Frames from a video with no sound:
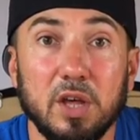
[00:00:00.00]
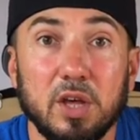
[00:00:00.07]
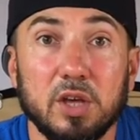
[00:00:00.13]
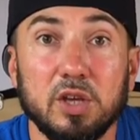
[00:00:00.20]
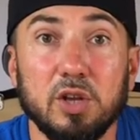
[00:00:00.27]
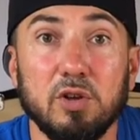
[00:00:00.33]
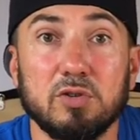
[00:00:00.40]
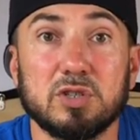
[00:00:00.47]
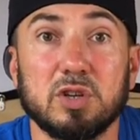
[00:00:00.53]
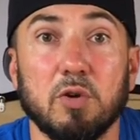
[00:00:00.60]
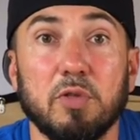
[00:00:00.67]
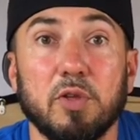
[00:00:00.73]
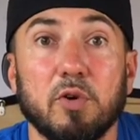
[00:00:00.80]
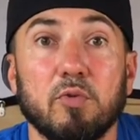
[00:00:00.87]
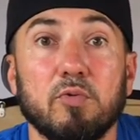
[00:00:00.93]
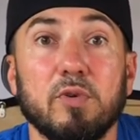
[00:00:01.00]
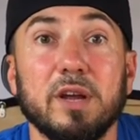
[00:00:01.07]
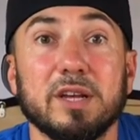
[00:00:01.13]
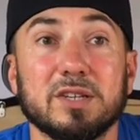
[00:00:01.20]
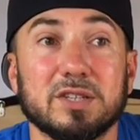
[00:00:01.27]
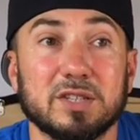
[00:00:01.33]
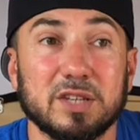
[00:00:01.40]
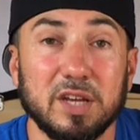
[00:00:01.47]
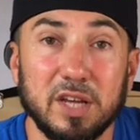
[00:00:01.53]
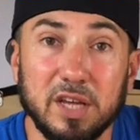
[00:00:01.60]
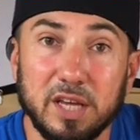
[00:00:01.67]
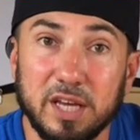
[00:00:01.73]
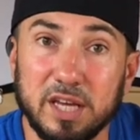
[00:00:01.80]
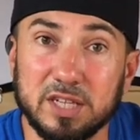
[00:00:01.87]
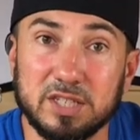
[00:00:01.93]
You know, so the risk
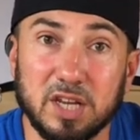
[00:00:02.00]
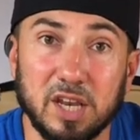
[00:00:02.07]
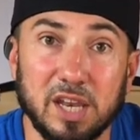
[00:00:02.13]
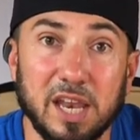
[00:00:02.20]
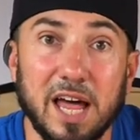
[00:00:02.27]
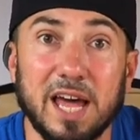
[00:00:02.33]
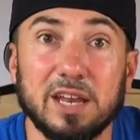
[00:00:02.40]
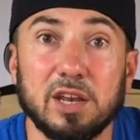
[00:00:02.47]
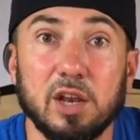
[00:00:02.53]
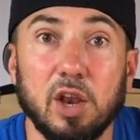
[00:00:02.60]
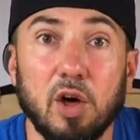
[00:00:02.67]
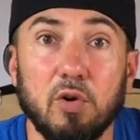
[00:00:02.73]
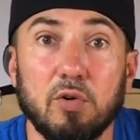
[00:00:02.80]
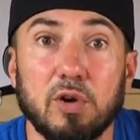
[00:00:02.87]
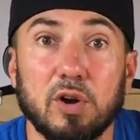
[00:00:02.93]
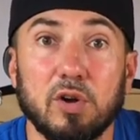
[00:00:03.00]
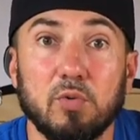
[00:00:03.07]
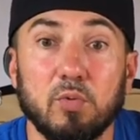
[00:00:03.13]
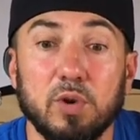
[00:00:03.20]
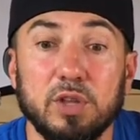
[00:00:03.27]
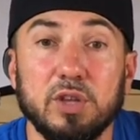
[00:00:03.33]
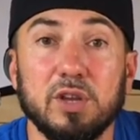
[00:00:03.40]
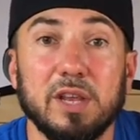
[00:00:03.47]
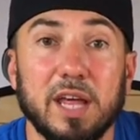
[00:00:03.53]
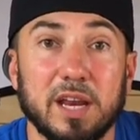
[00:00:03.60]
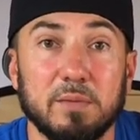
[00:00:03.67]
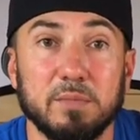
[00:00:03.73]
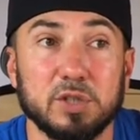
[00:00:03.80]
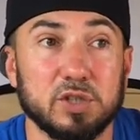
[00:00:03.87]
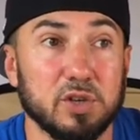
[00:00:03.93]
is a lot lower when you let
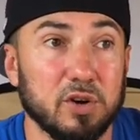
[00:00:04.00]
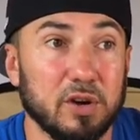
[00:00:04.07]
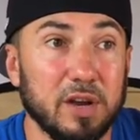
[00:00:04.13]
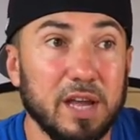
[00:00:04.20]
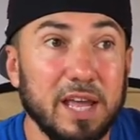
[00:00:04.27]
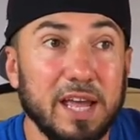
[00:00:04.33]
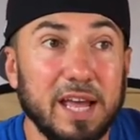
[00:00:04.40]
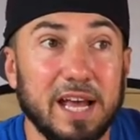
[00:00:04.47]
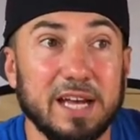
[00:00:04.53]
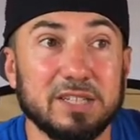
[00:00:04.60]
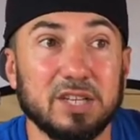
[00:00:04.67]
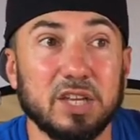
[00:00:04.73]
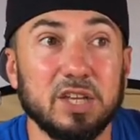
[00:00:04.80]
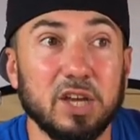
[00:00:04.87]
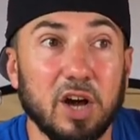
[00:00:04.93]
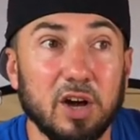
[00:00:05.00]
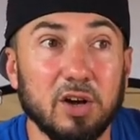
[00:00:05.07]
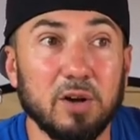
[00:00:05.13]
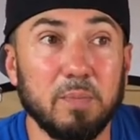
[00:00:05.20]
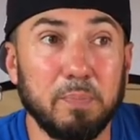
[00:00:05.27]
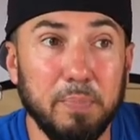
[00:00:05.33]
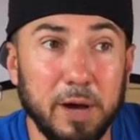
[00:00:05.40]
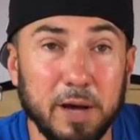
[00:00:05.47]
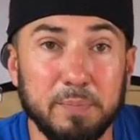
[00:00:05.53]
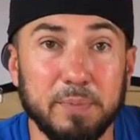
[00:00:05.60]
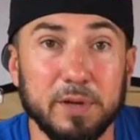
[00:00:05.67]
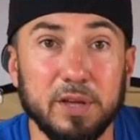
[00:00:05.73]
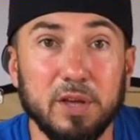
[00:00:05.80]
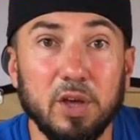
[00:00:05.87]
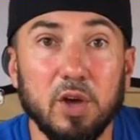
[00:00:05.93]
them mature. As a young
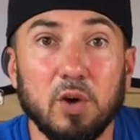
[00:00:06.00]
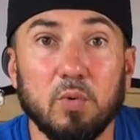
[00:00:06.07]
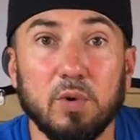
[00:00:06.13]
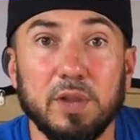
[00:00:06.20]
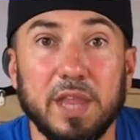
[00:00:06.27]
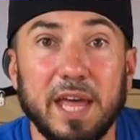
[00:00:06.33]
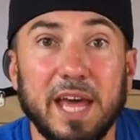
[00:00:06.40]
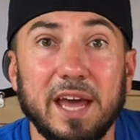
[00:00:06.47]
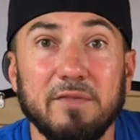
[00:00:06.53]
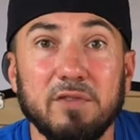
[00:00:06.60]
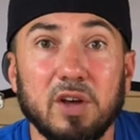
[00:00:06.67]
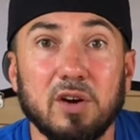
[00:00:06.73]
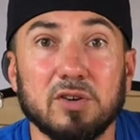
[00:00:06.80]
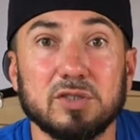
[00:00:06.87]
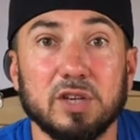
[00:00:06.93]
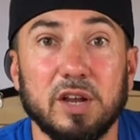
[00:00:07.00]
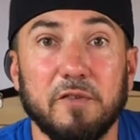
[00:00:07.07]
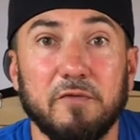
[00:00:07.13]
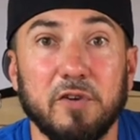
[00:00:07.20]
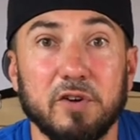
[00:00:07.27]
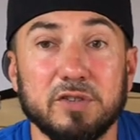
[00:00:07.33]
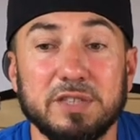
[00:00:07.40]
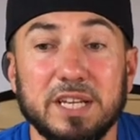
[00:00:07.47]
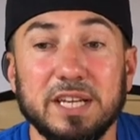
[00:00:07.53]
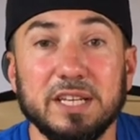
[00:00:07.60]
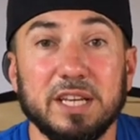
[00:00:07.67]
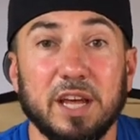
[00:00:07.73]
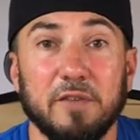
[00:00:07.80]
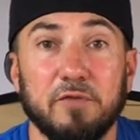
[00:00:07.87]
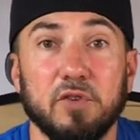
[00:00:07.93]
puppy, when they have dogs in their first heat,
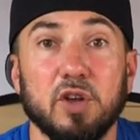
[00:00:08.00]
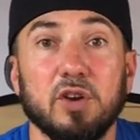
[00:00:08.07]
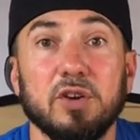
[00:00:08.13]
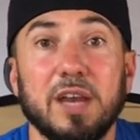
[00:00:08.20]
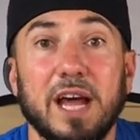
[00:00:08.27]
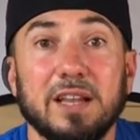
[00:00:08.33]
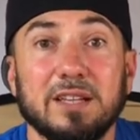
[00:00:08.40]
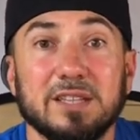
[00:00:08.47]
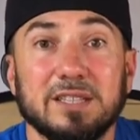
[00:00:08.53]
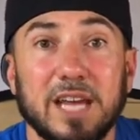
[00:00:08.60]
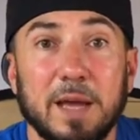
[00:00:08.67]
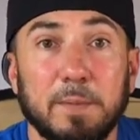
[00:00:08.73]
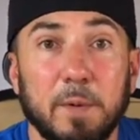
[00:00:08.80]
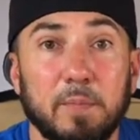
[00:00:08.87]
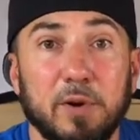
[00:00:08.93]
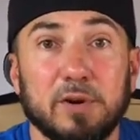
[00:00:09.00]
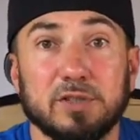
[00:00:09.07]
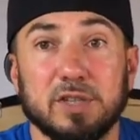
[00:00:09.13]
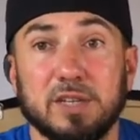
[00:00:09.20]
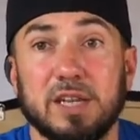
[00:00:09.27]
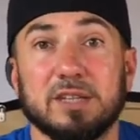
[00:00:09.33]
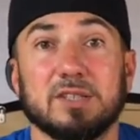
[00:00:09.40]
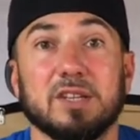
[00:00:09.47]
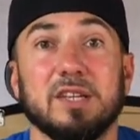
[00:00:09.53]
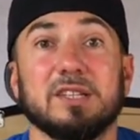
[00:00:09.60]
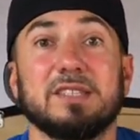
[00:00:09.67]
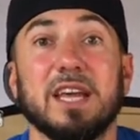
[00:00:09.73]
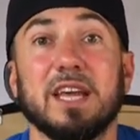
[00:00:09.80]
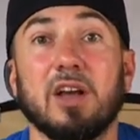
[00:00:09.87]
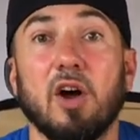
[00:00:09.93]
if you're not the type of person that's gonna
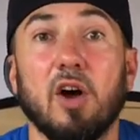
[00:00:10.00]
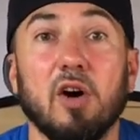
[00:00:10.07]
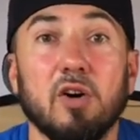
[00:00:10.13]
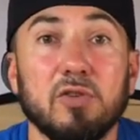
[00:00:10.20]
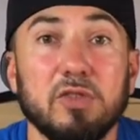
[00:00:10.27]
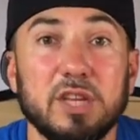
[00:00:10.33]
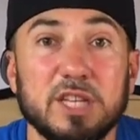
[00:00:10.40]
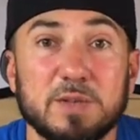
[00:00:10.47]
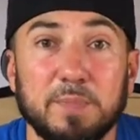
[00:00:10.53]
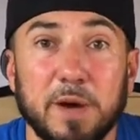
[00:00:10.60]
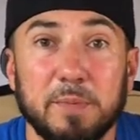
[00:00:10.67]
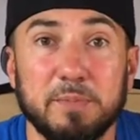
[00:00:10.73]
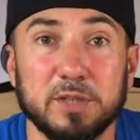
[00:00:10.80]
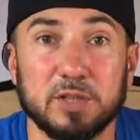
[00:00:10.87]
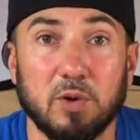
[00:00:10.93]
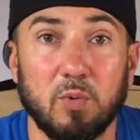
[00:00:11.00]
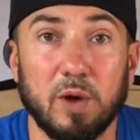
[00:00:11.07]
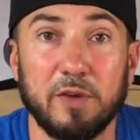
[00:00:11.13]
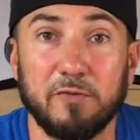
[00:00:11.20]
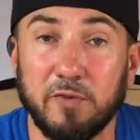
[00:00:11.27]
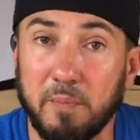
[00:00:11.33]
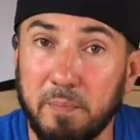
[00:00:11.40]
take all these puppies away from